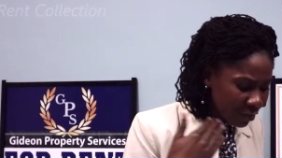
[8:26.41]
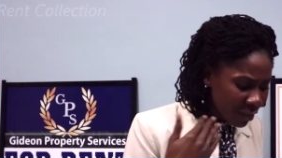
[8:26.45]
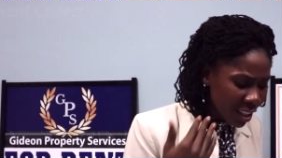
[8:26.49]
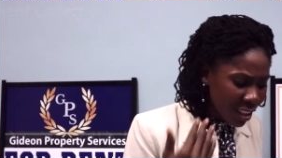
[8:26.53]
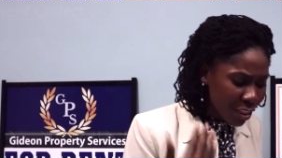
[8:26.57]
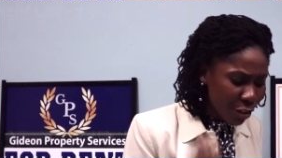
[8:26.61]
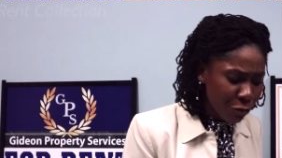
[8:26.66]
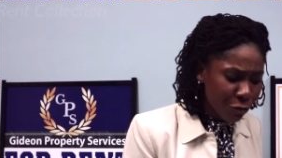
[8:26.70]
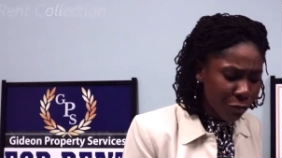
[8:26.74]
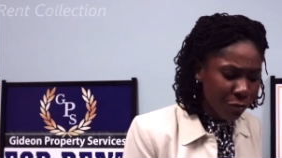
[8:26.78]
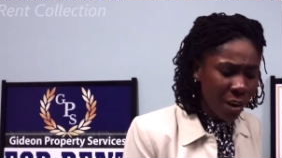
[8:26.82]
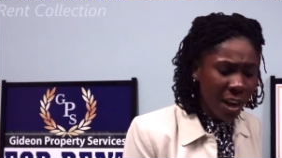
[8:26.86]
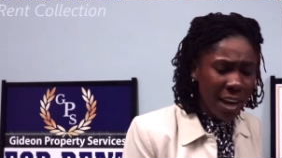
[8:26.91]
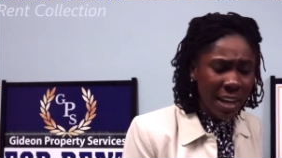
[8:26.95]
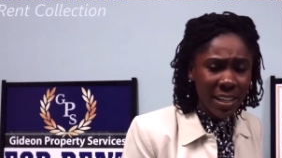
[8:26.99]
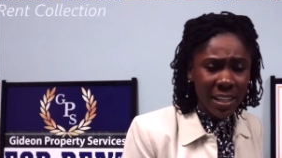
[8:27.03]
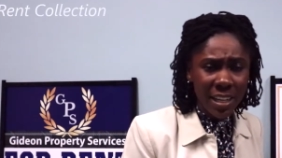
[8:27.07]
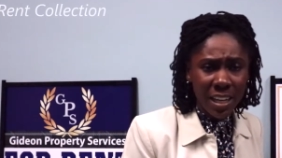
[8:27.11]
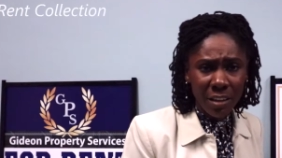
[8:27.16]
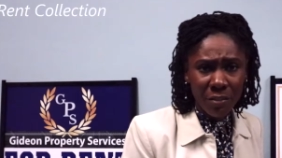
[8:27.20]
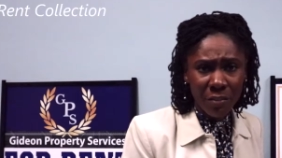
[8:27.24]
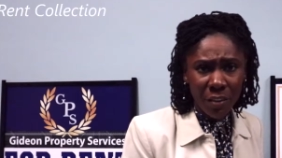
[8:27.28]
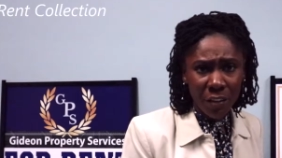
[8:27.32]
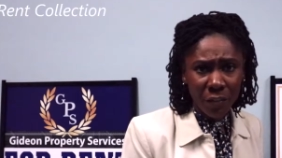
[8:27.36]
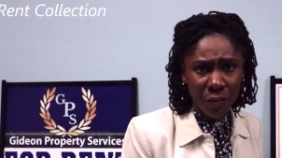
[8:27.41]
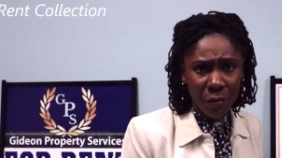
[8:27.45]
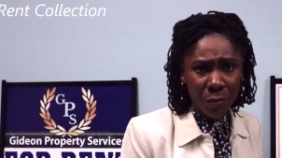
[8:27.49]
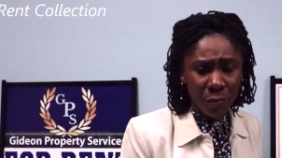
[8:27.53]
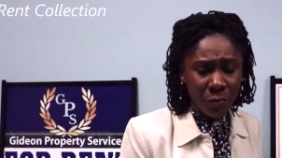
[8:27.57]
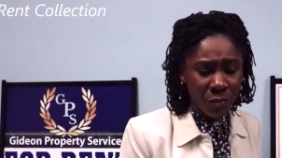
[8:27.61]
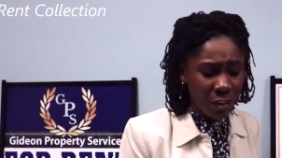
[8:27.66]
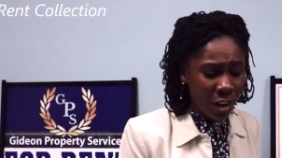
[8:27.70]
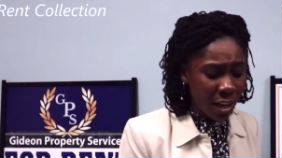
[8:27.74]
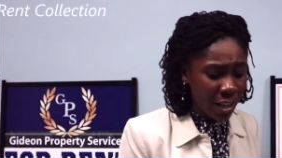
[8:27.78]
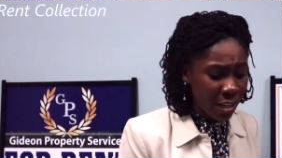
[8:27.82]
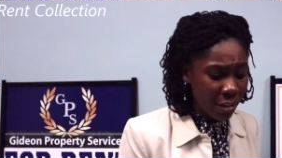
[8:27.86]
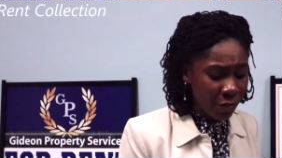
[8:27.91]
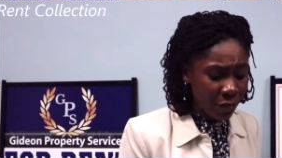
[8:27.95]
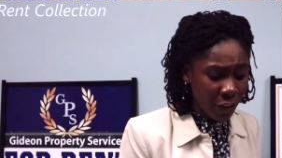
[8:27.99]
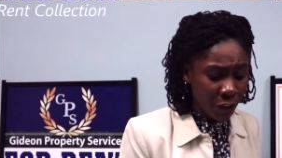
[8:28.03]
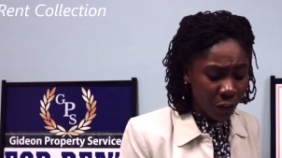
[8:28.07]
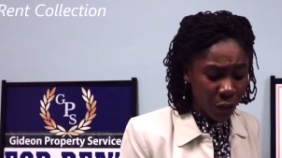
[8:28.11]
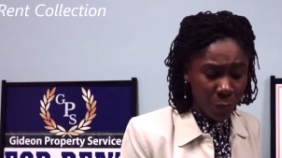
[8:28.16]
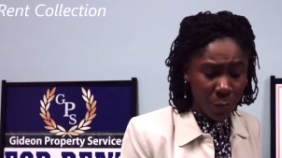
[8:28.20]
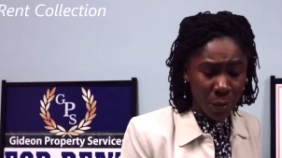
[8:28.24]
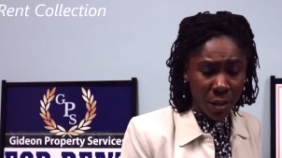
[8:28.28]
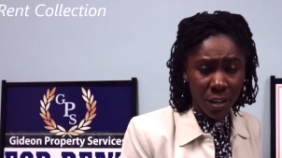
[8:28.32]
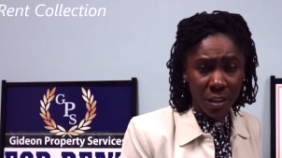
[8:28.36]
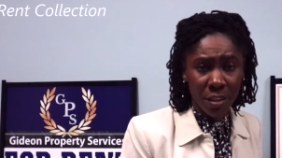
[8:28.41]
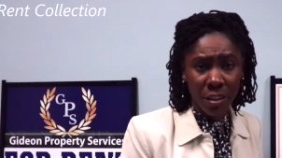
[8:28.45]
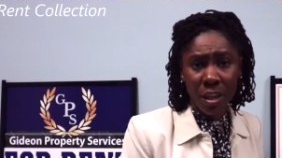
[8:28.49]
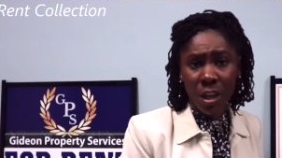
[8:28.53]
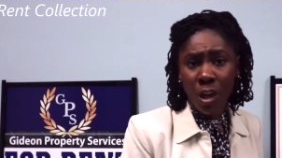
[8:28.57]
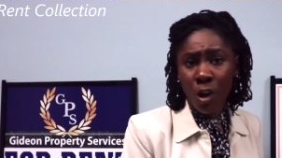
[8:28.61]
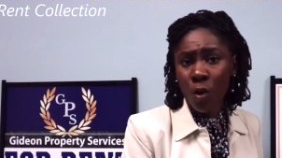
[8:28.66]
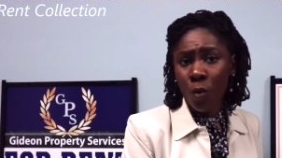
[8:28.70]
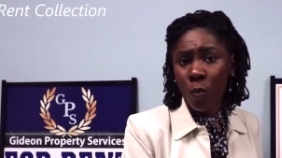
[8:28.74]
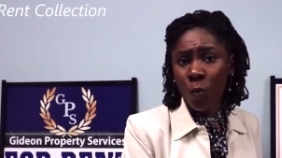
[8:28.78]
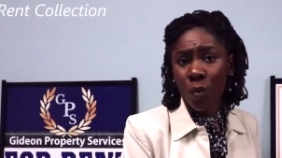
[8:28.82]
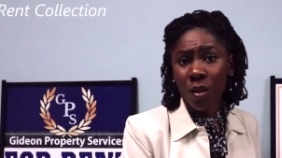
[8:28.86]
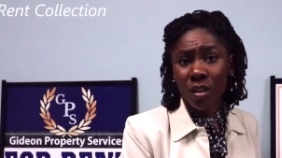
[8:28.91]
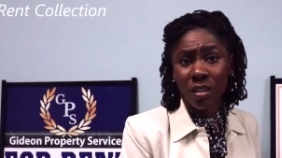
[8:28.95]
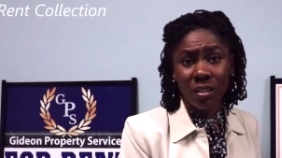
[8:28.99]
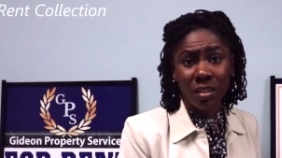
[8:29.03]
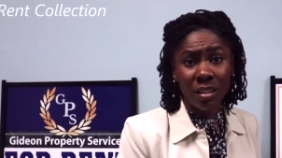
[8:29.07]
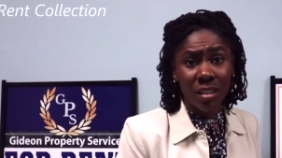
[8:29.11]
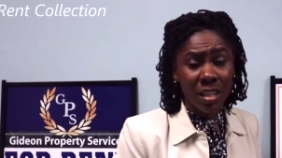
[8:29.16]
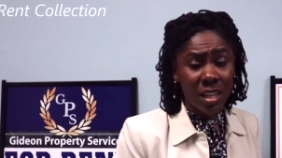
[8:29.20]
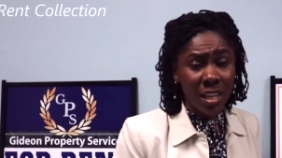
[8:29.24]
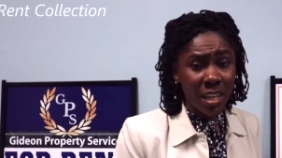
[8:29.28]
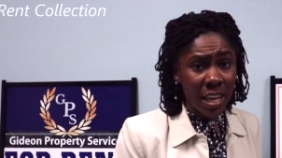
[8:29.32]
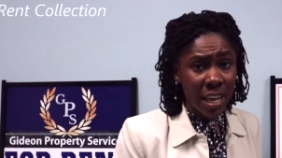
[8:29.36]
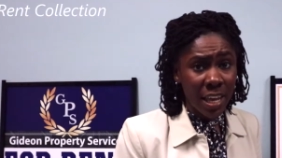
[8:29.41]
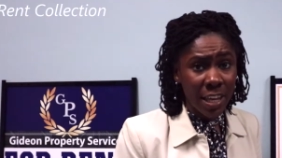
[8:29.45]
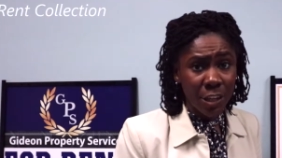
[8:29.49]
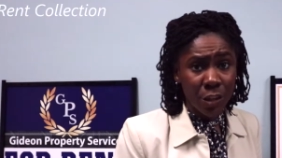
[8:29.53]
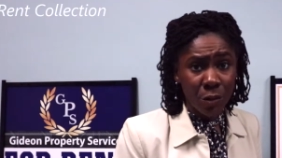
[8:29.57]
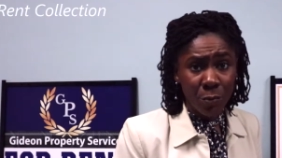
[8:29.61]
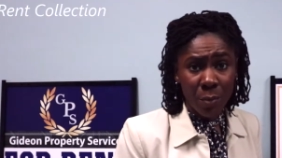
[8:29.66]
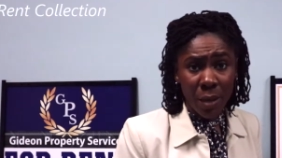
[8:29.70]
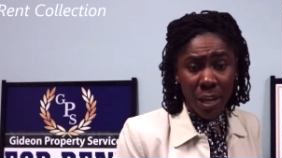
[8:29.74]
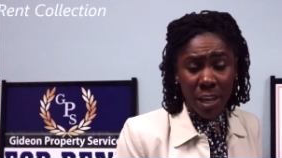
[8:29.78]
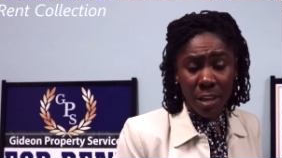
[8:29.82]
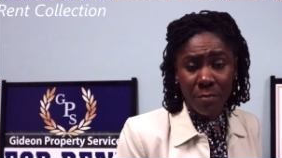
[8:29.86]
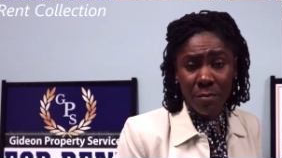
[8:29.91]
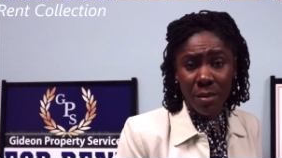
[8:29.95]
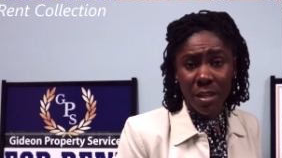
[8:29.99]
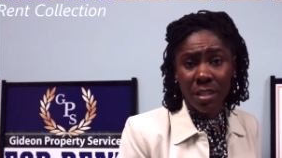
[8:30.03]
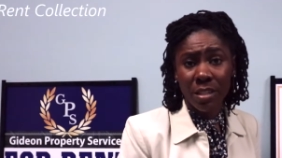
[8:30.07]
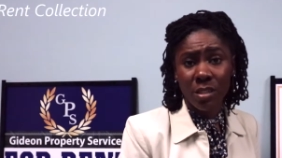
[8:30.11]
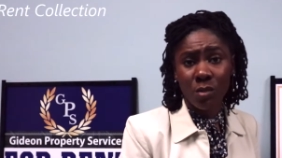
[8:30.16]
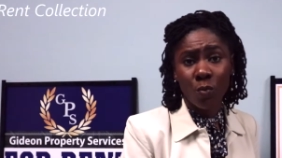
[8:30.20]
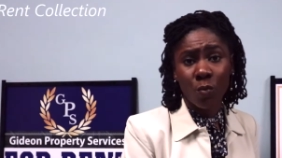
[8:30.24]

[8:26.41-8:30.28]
the Friday of every month, we're looking at your payments.